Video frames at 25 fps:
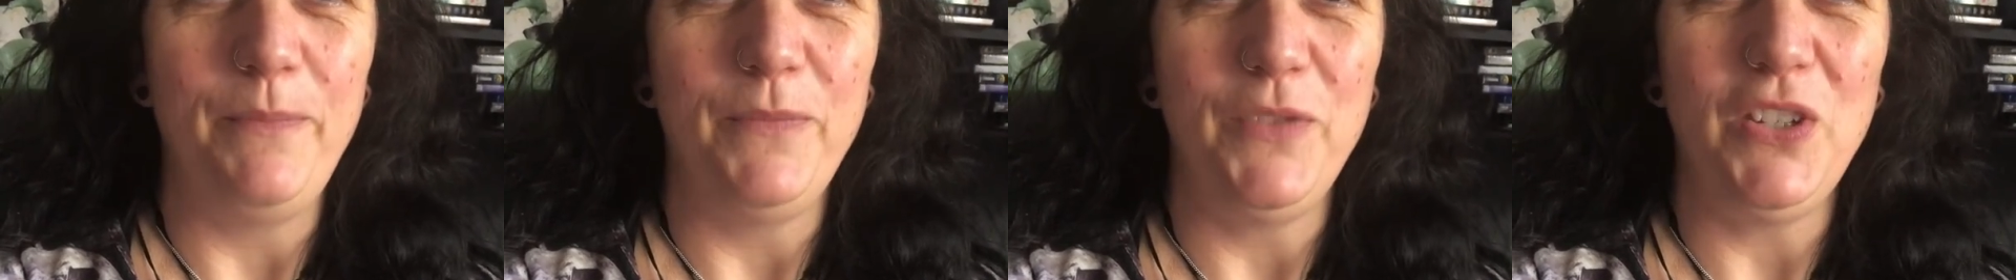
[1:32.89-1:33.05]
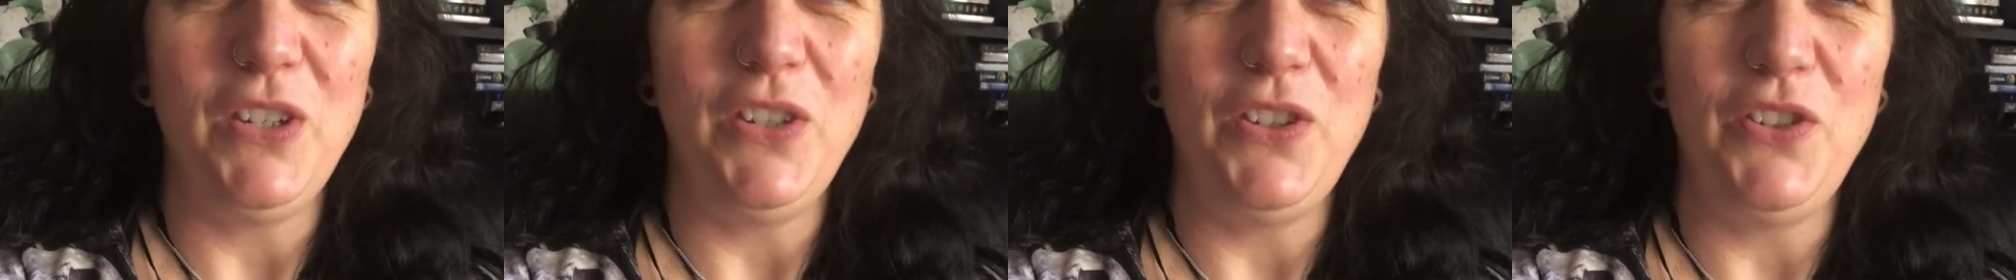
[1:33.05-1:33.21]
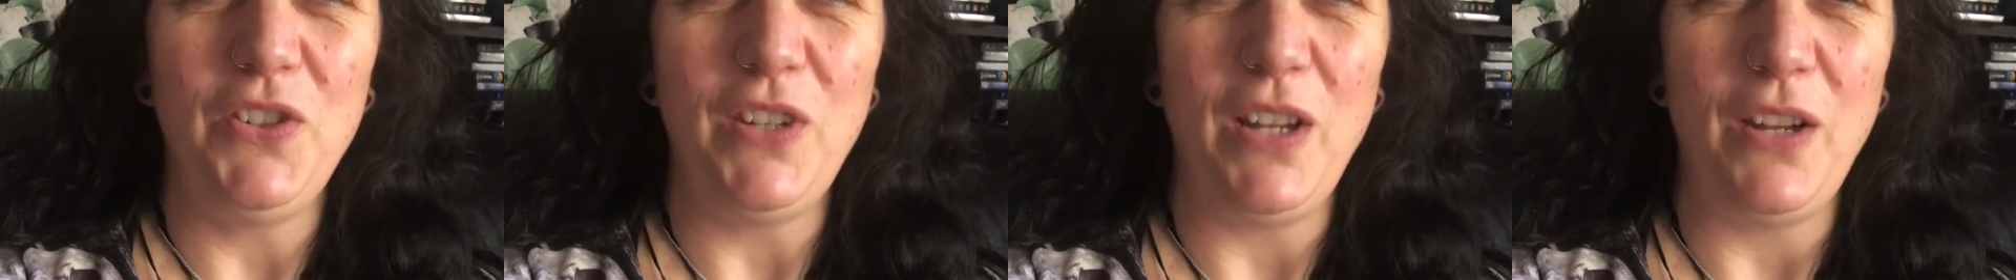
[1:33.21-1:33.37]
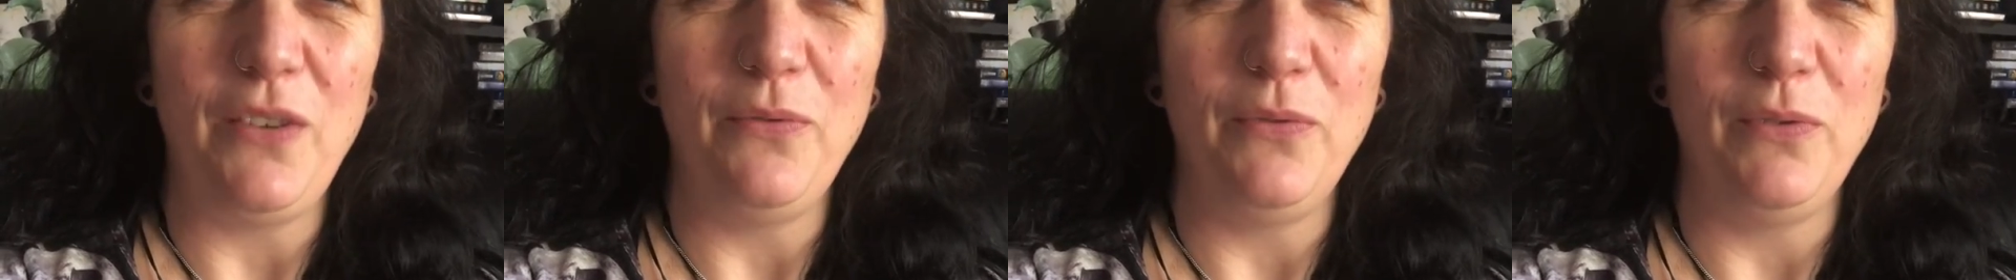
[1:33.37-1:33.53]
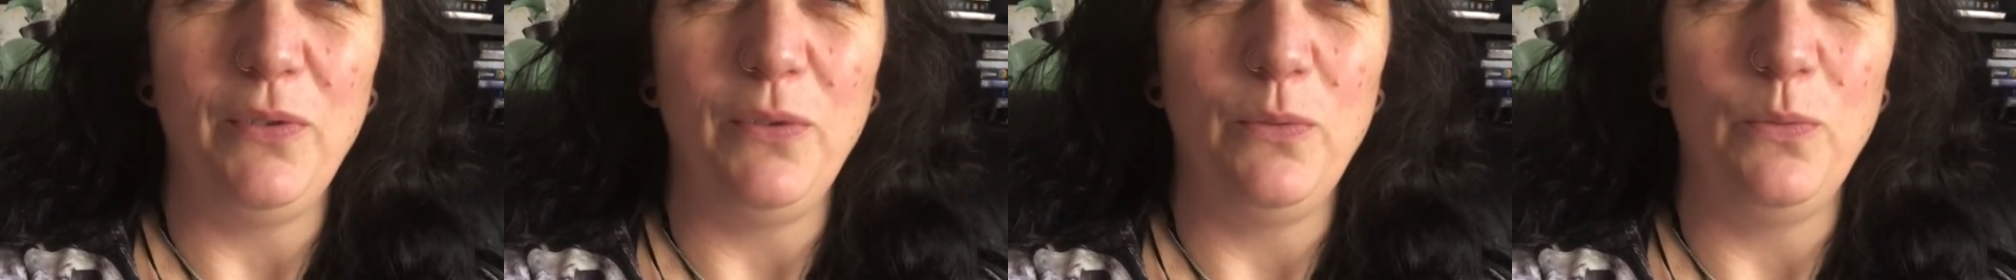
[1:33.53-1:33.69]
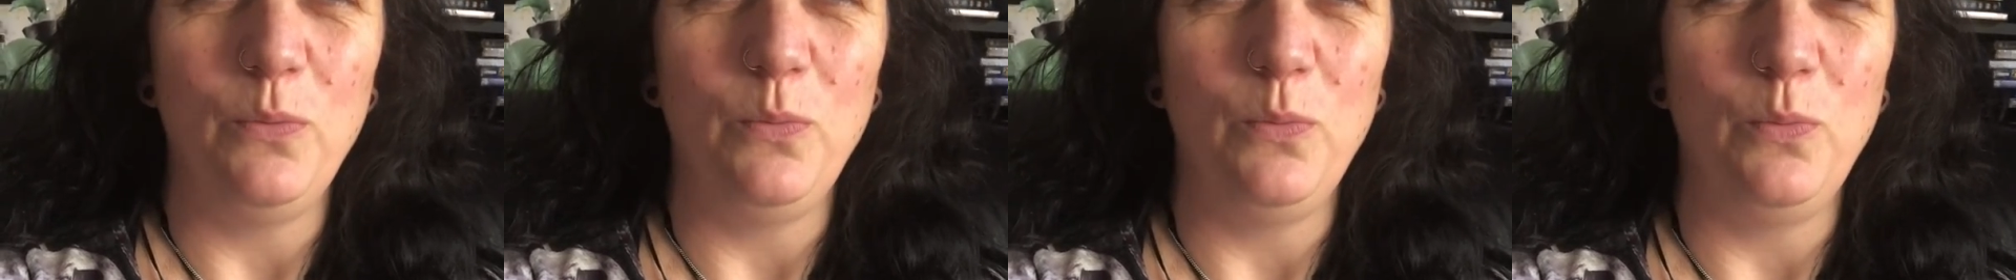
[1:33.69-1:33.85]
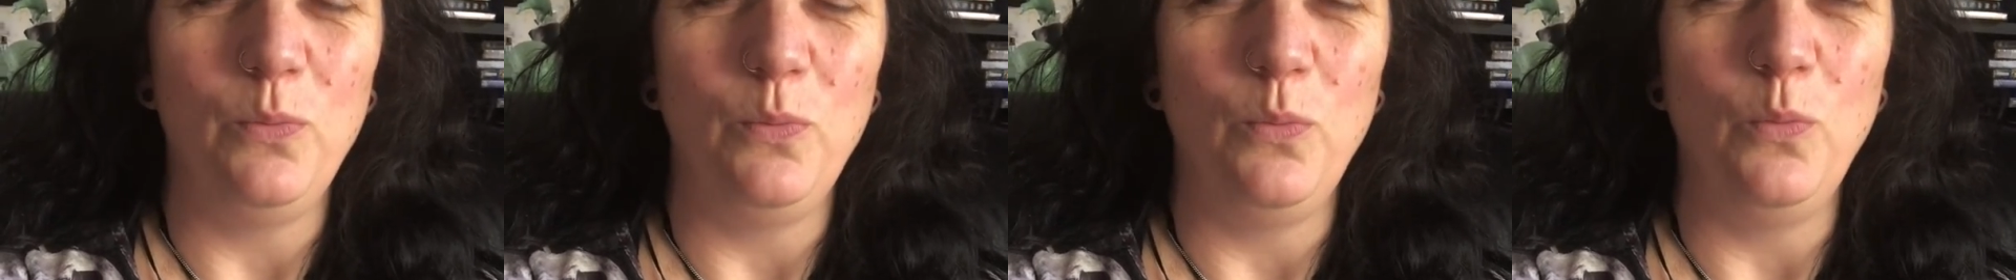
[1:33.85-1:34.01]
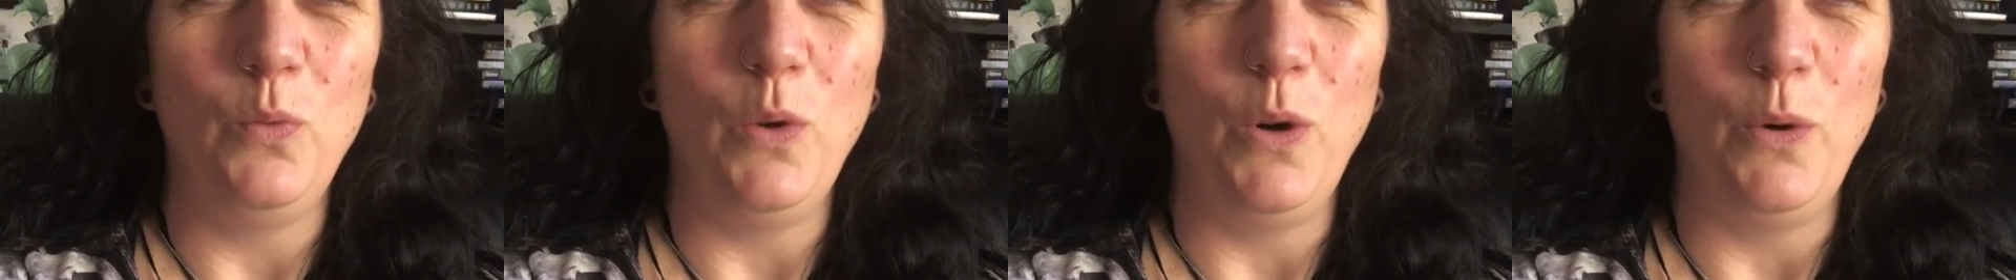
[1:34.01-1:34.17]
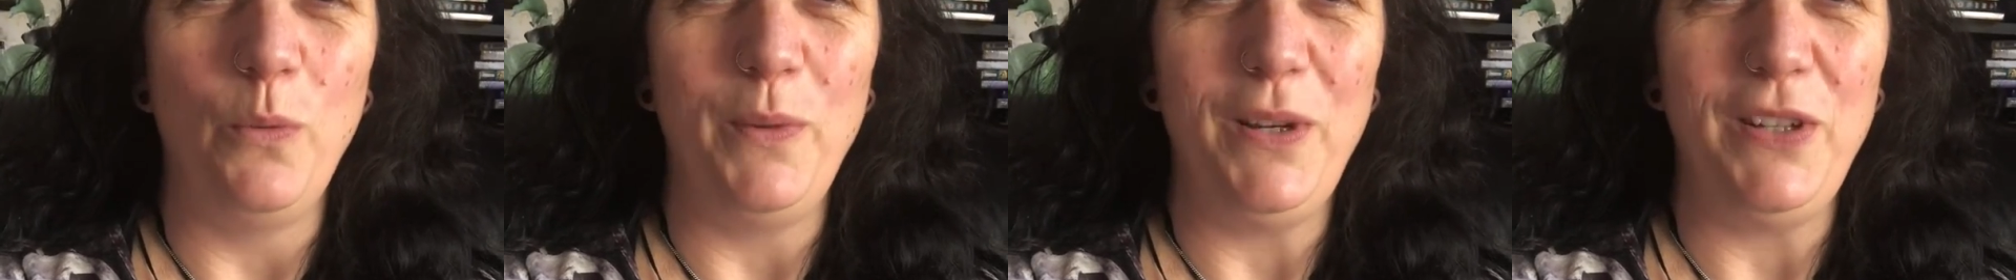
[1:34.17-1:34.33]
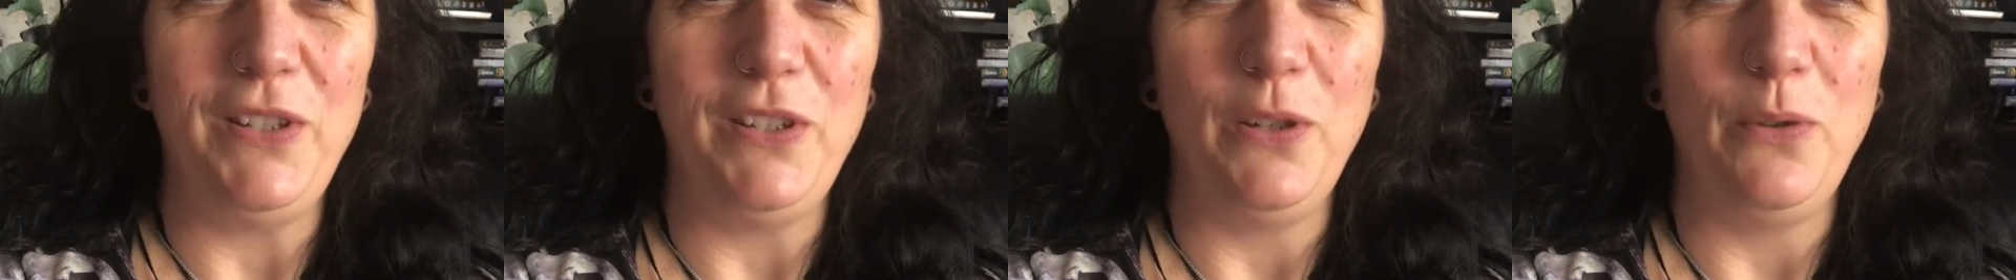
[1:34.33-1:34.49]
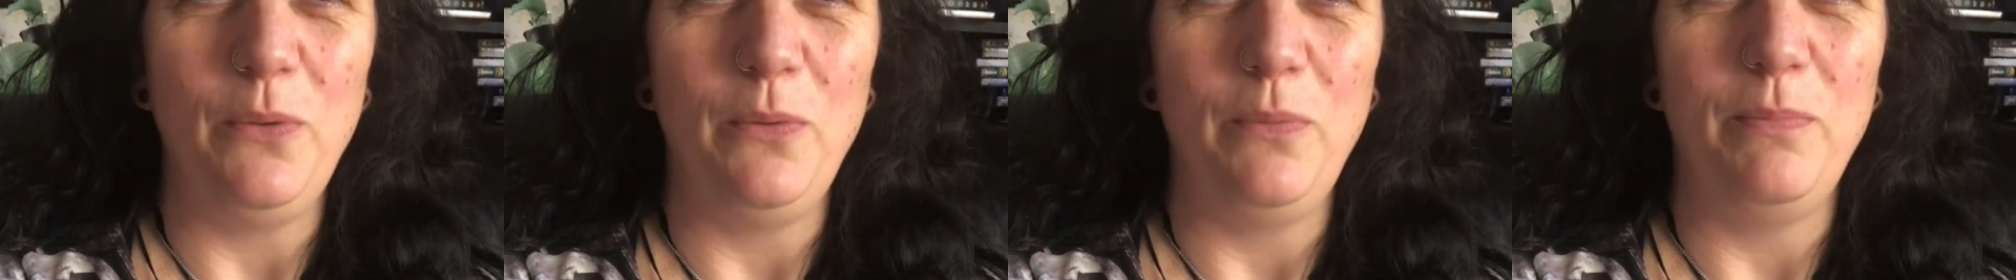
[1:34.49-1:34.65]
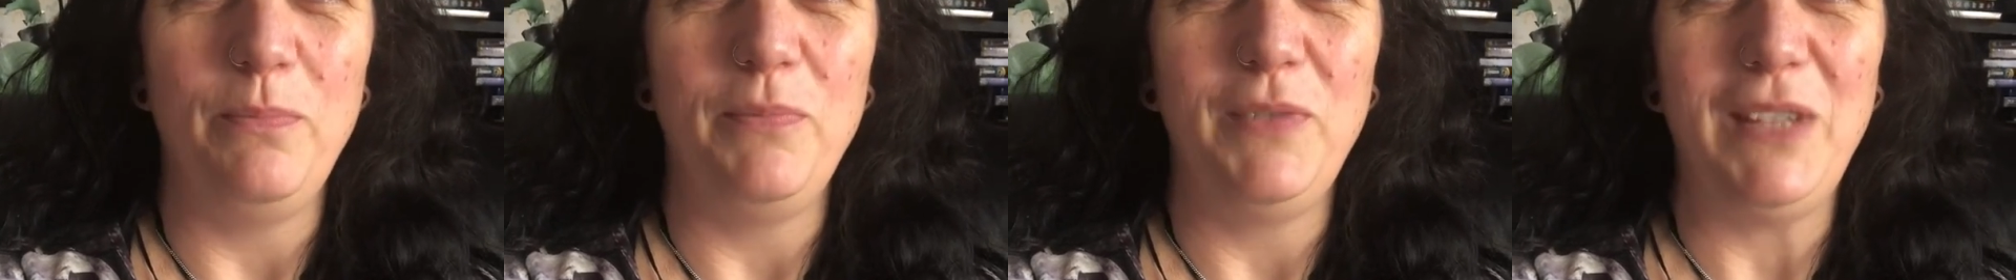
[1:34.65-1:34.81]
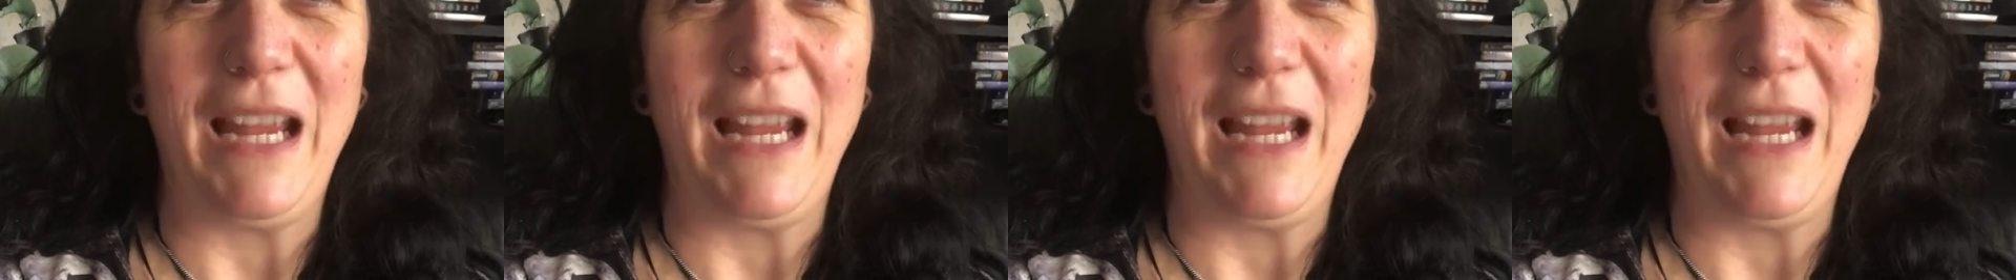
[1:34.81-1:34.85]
just general what we do